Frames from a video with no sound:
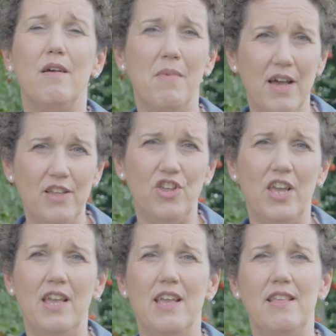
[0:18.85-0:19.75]

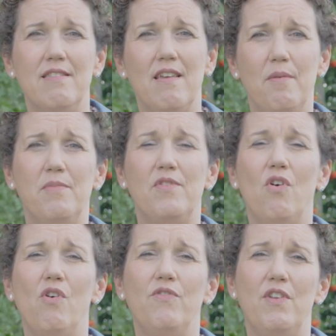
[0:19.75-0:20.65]
emerging in terms
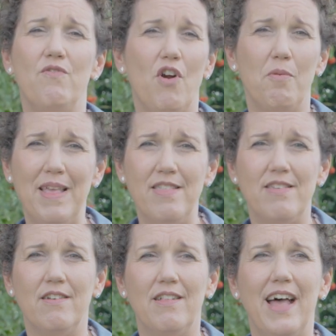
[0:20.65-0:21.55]
of the
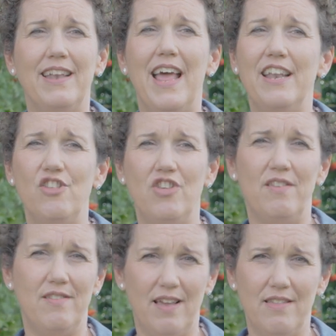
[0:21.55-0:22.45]
environmental and energy
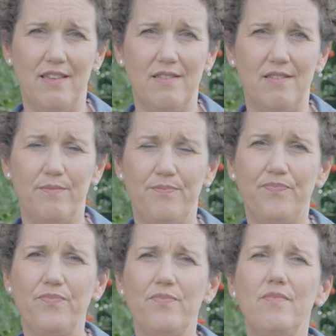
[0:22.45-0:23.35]
sectors.
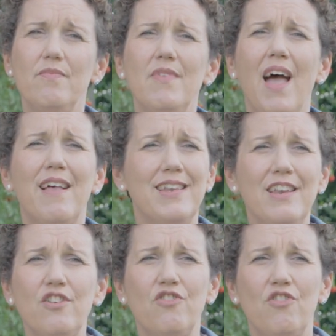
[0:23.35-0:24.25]
As an
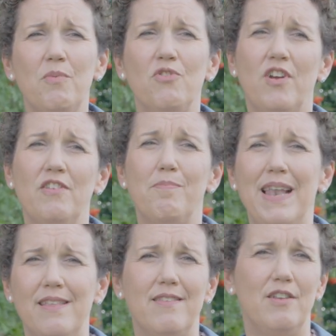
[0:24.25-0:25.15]
industry, we're trying to
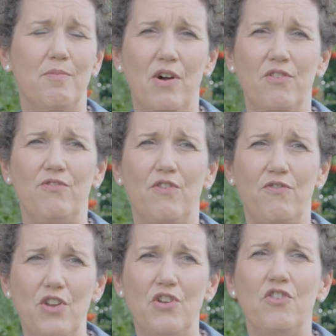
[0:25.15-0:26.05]
balance the demand for
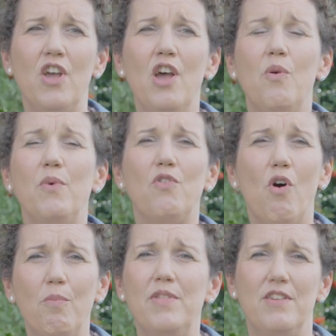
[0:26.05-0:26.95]
food with
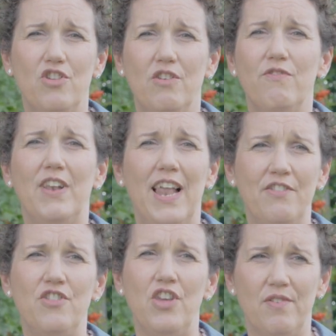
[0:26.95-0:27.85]
competition for
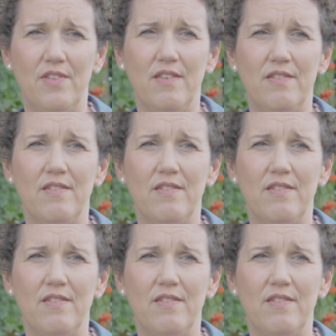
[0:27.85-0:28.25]
land uses.